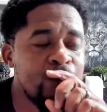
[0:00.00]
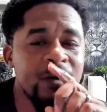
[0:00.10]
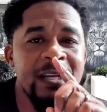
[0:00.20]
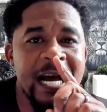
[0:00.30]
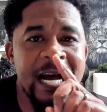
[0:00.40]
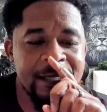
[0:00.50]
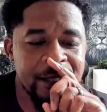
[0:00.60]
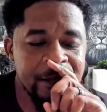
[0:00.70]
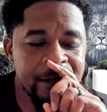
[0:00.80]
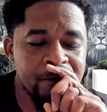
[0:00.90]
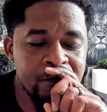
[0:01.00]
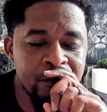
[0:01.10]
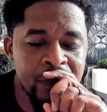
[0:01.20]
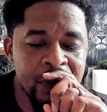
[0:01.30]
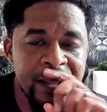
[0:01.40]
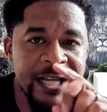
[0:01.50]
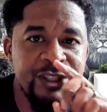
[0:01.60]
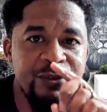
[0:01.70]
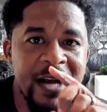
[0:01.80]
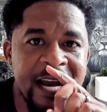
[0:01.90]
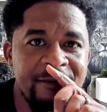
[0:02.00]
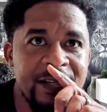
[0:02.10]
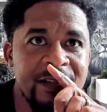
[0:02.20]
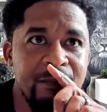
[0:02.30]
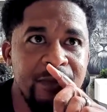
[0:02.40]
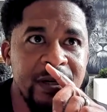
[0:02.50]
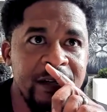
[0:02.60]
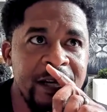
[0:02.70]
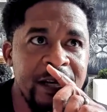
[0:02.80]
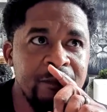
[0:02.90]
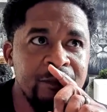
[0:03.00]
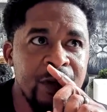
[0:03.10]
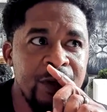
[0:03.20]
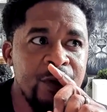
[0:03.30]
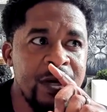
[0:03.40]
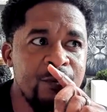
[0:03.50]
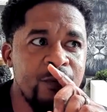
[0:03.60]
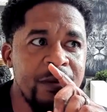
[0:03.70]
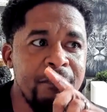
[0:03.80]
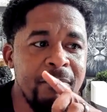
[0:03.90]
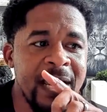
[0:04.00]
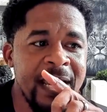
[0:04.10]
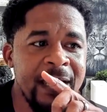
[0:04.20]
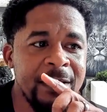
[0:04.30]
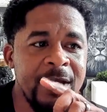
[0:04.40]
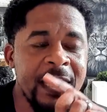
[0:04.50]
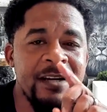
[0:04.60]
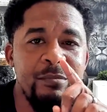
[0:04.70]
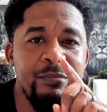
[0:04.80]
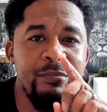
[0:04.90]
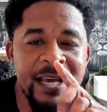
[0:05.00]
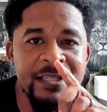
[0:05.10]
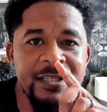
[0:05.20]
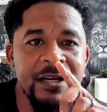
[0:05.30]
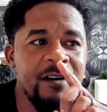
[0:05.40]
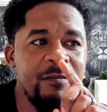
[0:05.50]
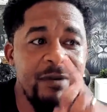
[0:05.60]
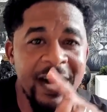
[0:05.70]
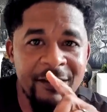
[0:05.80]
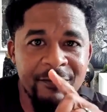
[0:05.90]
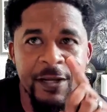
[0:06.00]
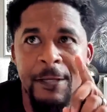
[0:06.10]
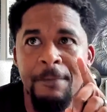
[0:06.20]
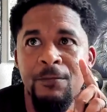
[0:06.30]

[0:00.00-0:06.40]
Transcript: realizing that you have this ability, you can remain in a place of poverty.